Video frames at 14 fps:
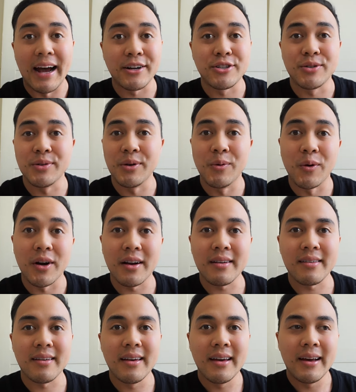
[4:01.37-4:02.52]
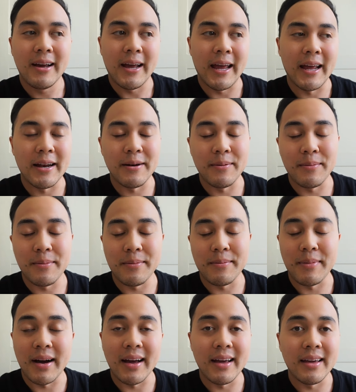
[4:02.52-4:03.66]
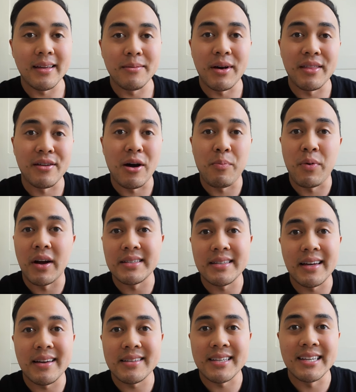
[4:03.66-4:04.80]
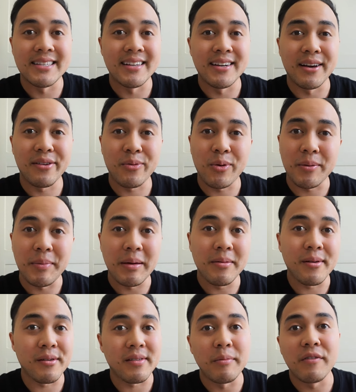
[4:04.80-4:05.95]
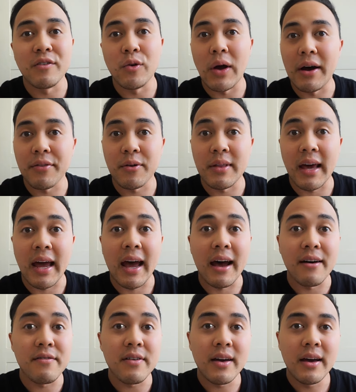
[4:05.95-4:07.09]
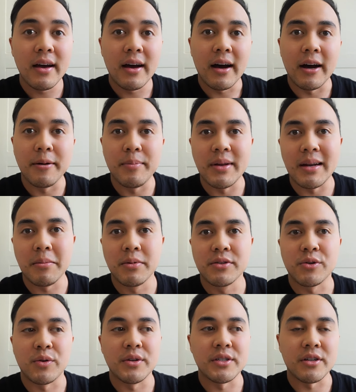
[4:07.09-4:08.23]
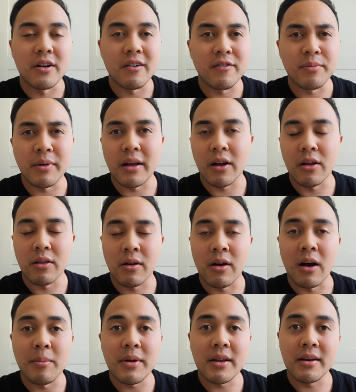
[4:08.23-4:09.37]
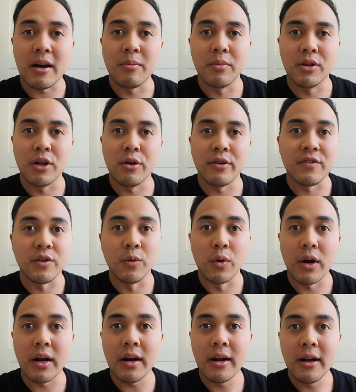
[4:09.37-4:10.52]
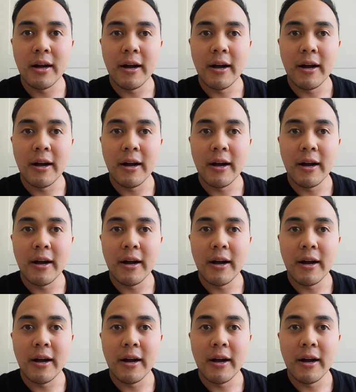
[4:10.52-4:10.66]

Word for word: actually works. And my, my thought process is it does work. Maybe there's some of you out there that have uh, been able to reserve. Comment down below if you were,